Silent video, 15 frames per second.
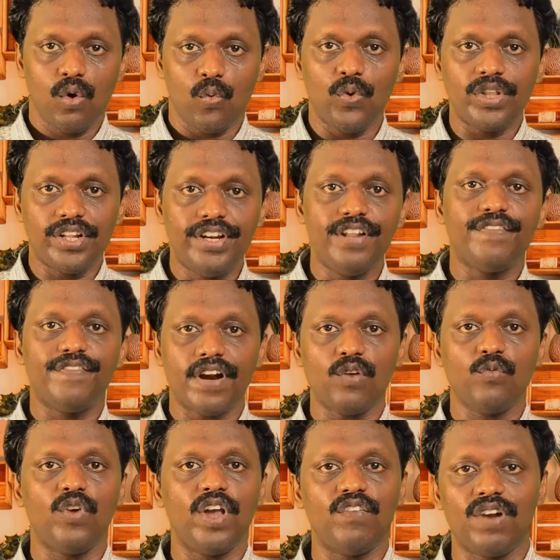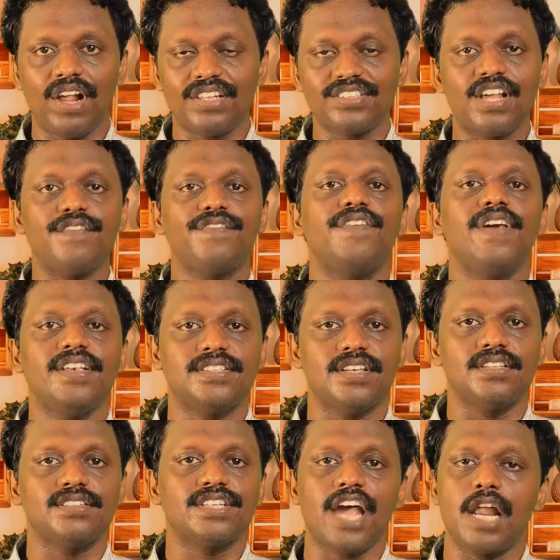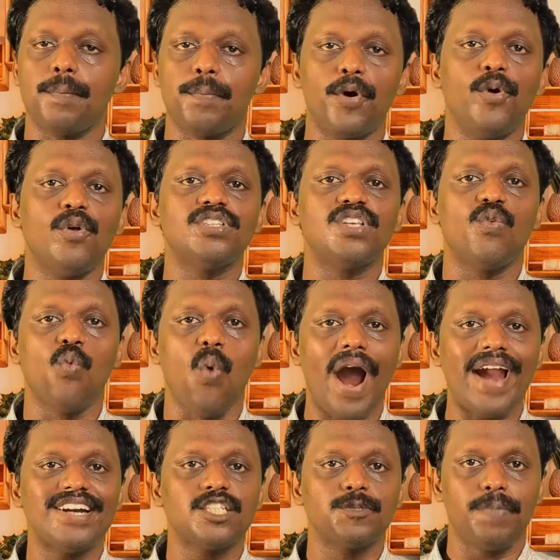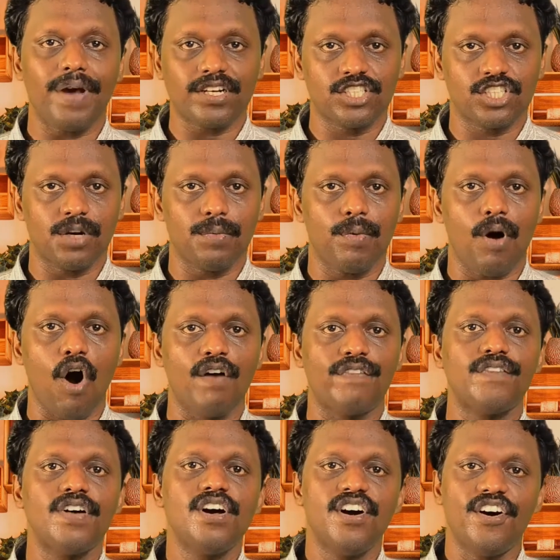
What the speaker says: with different wavelengths and phases can produce a wide spectrum of